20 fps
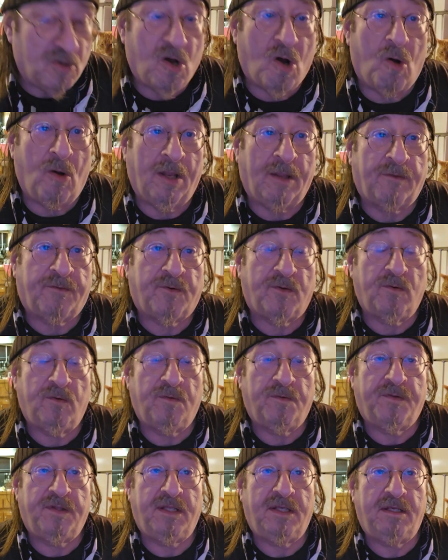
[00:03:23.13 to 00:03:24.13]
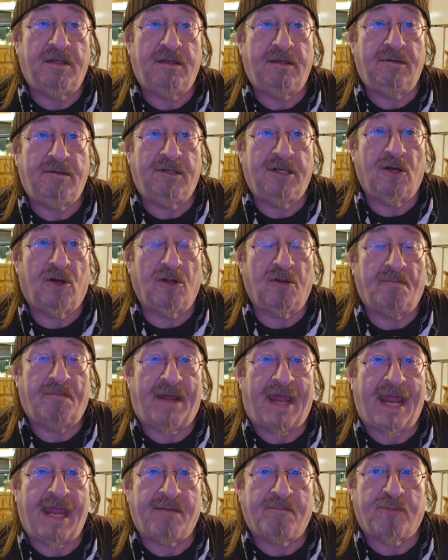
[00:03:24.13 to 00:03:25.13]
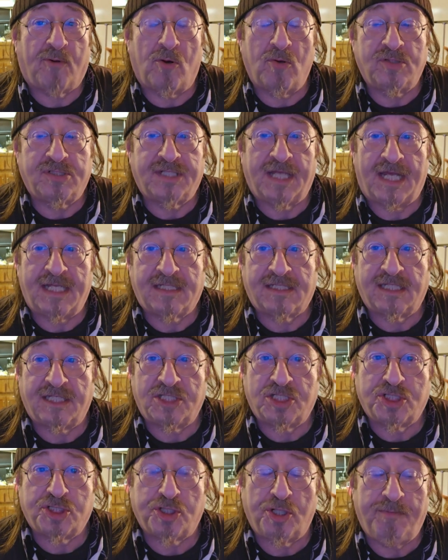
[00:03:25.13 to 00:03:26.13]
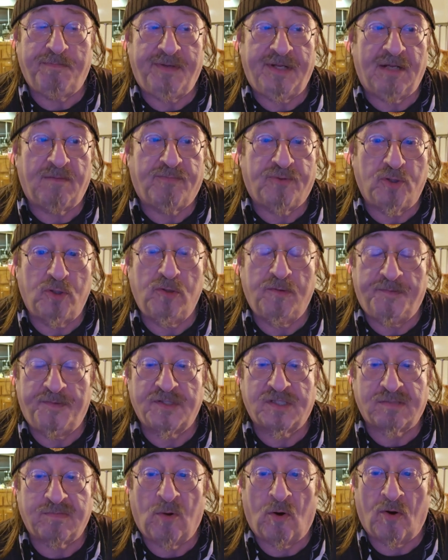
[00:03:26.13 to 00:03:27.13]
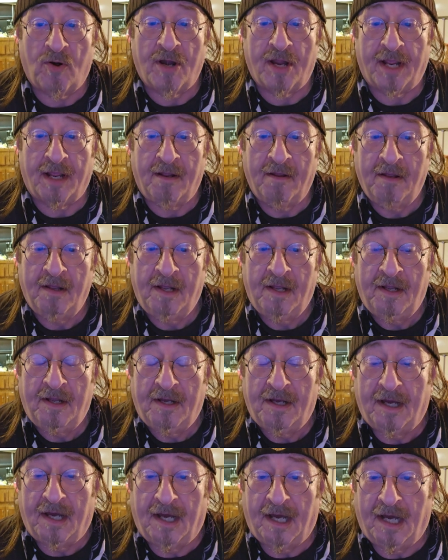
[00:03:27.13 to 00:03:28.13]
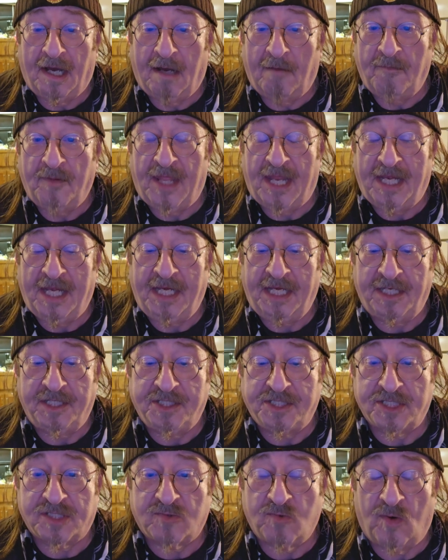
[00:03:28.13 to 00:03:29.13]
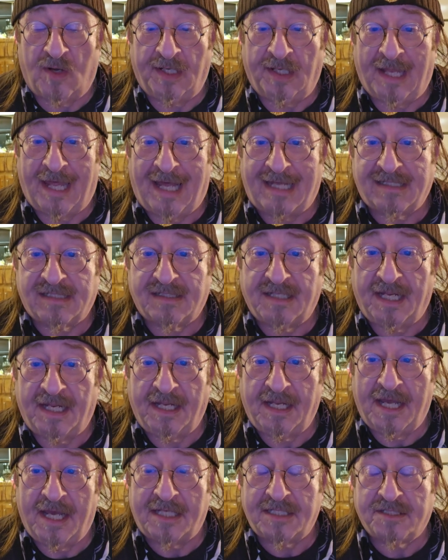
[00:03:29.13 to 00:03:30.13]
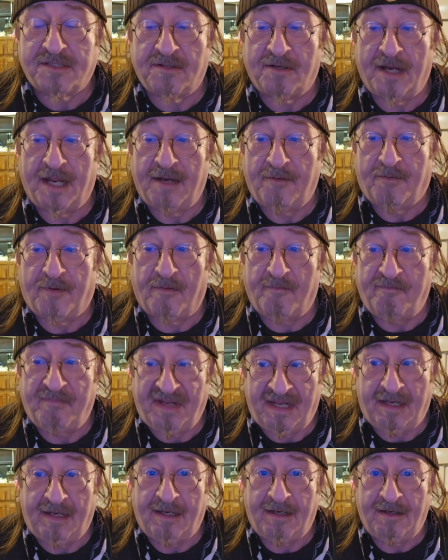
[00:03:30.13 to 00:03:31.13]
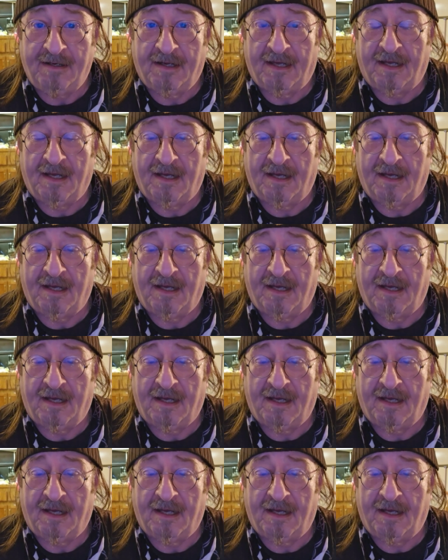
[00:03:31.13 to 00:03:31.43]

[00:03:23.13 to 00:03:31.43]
going through the, you know, the bank process. It should be approved this morning. They needed just one last thing yesterday from me.